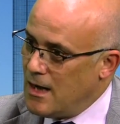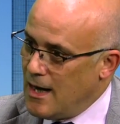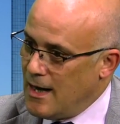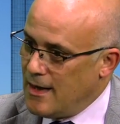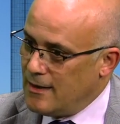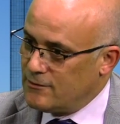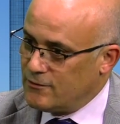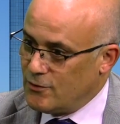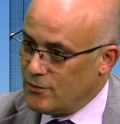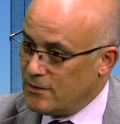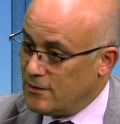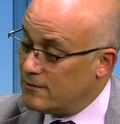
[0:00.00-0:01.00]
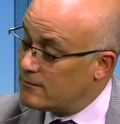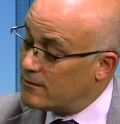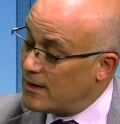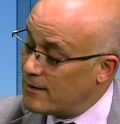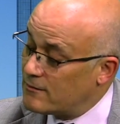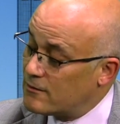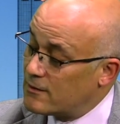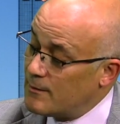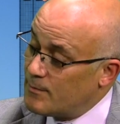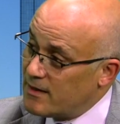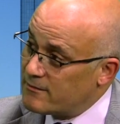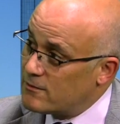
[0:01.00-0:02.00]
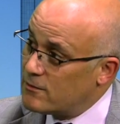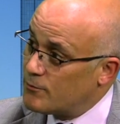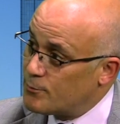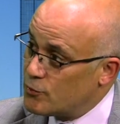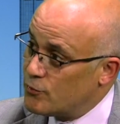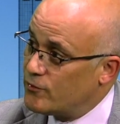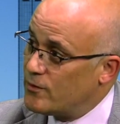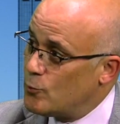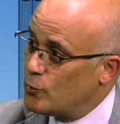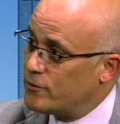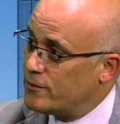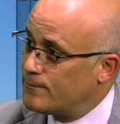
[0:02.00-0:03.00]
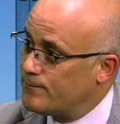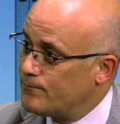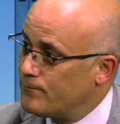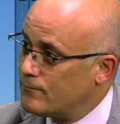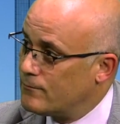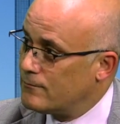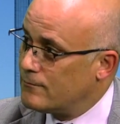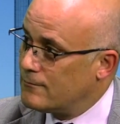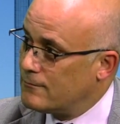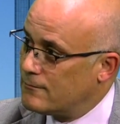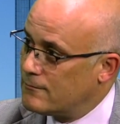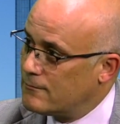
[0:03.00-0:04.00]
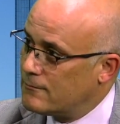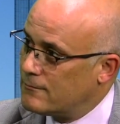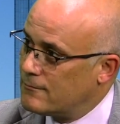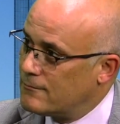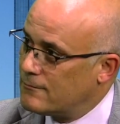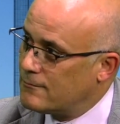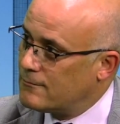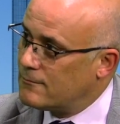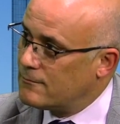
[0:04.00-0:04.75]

And so it is, has the capacity of producing water. Wow, I did not know